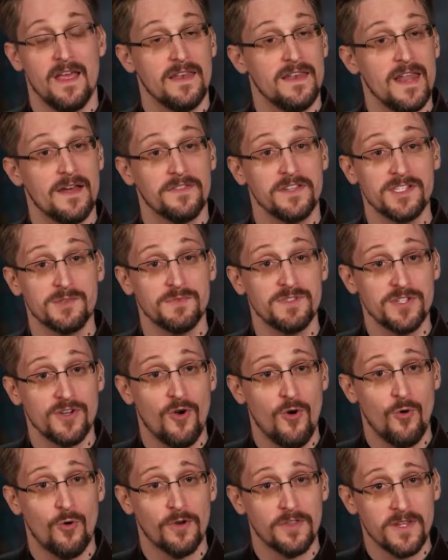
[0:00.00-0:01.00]
Now, this was a
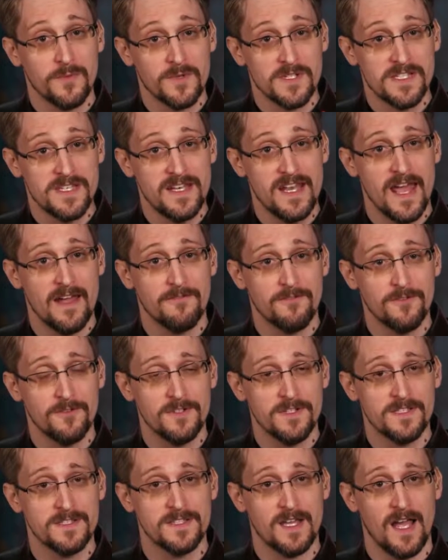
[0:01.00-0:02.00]
court that was never
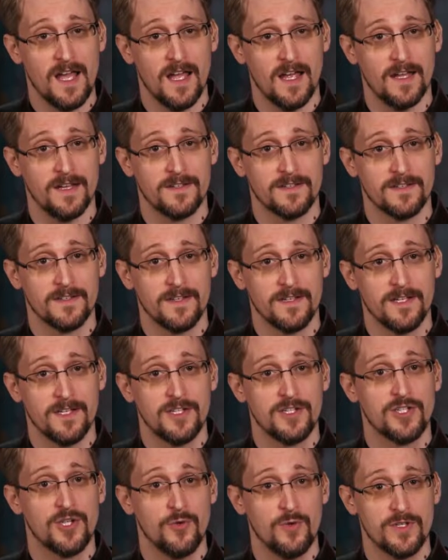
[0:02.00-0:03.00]
designed
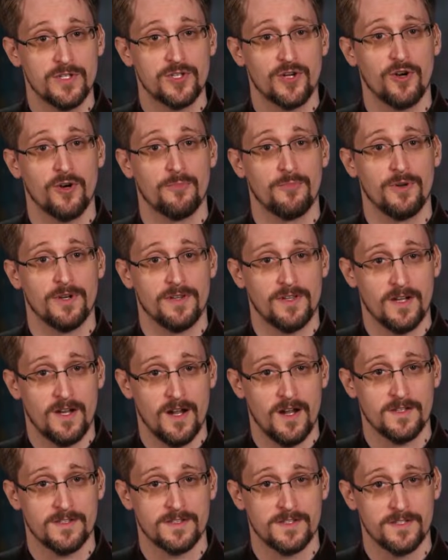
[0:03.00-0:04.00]
to interpret the
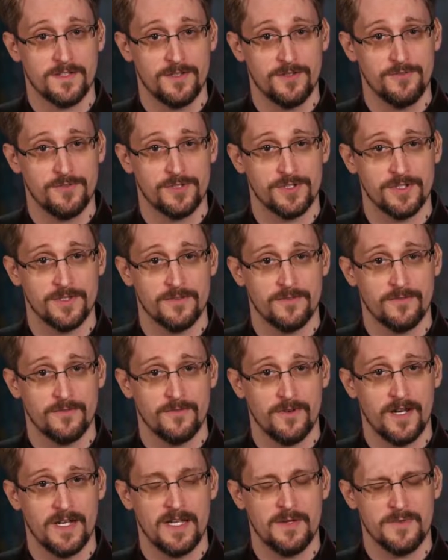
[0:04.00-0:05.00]
Constitution,
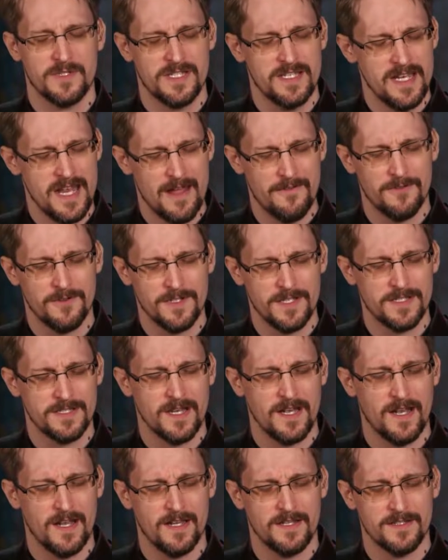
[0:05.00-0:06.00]
right? It was never
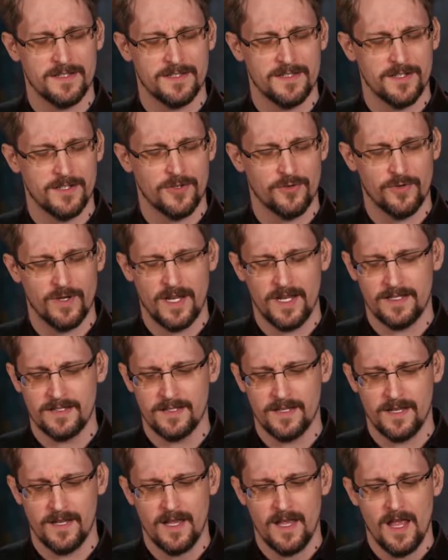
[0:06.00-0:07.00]
designed to
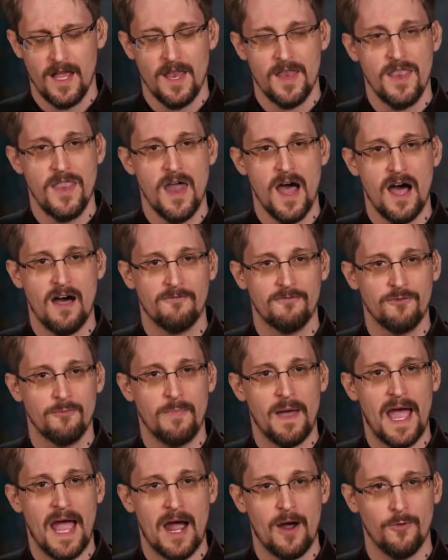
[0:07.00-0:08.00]
create novel
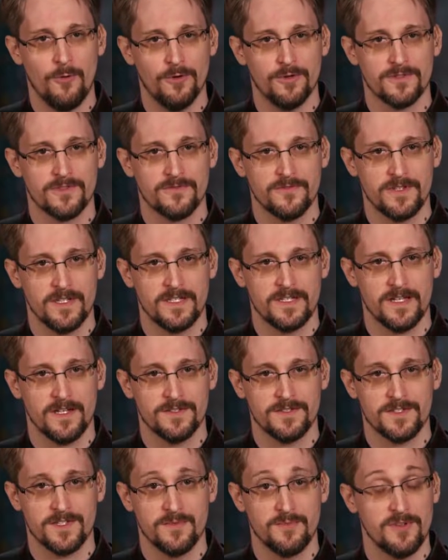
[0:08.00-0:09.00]
powers for the
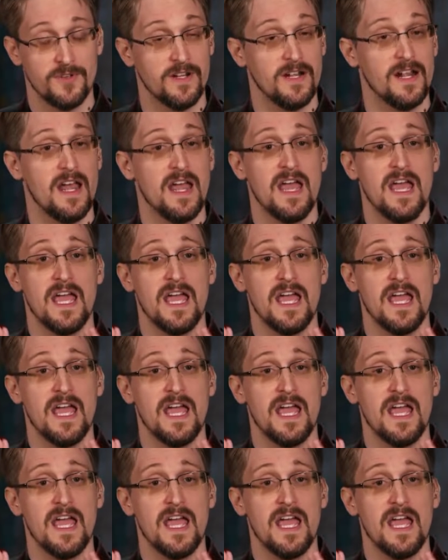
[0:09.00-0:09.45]
intelligence community.